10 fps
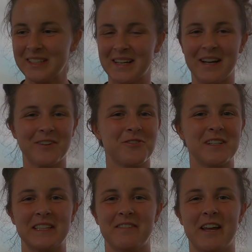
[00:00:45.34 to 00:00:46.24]

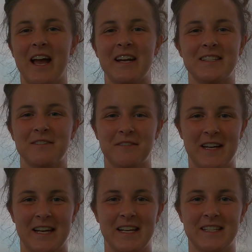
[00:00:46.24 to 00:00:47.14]
country living at its
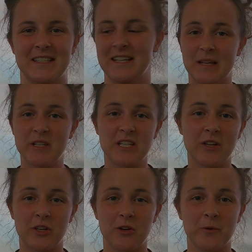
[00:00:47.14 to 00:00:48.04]
finest. And let me
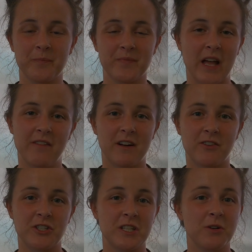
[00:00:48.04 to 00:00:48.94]
tell you, I've
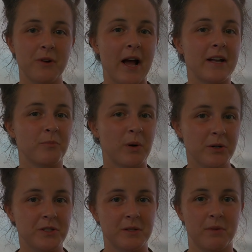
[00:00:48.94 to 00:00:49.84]
never seen a rat in
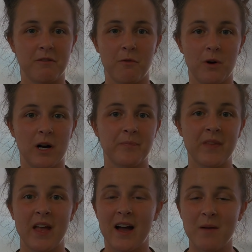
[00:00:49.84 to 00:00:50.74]
person before.
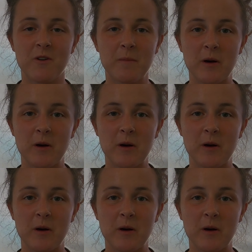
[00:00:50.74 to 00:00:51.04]
I'm from